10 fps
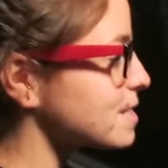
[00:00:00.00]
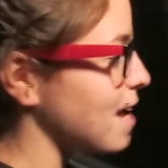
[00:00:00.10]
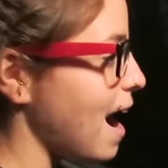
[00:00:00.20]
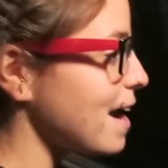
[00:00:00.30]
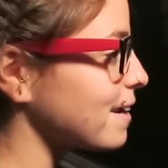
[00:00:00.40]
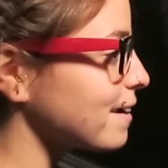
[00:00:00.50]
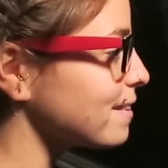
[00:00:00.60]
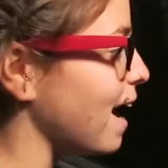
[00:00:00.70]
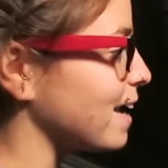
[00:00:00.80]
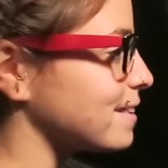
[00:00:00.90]
anxiety,
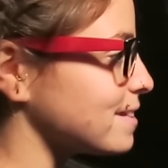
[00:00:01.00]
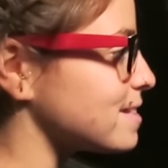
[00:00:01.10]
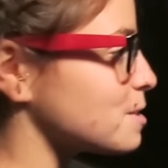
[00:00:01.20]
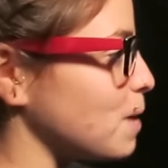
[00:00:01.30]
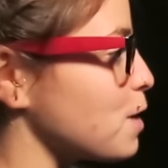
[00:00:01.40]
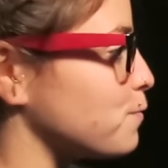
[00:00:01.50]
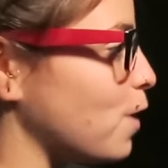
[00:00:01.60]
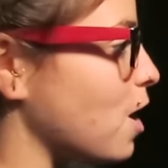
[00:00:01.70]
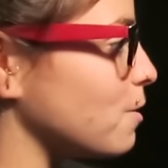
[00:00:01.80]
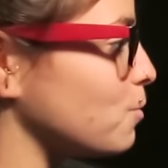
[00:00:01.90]
like this is by
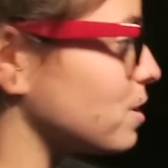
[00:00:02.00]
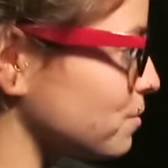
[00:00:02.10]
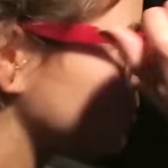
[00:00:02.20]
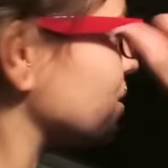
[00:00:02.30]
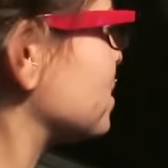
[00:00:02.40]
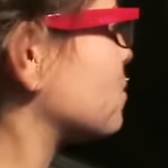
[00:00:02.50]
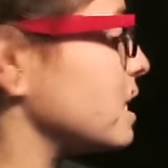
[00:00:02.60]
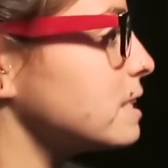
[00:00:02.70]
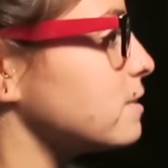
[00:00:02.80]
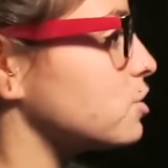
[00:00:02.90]
far one of the
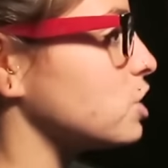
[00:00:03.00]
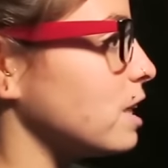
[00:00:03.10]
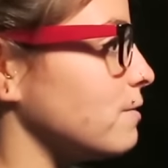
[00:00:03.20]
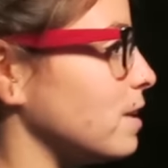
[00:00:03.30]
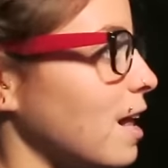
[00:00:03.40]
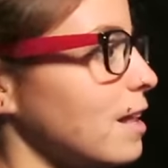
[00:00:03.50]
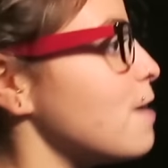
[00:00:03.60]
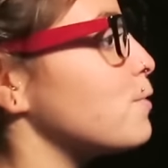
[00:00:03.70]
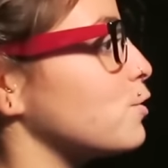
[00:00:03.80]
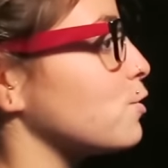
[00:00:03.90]
craziest shit I'll
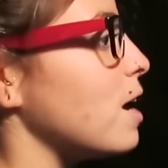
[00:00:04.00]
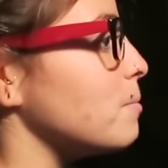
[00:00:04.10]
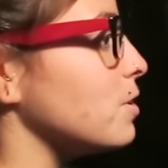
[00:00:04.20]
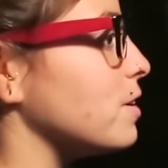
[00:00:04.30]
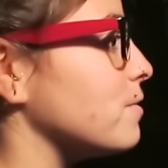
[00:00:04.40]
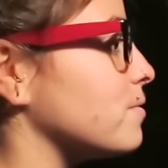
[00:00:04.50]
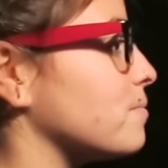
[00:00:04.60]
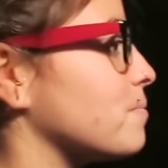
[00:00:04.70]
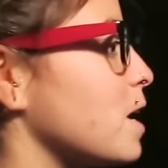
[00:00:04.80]
ever do, I believe.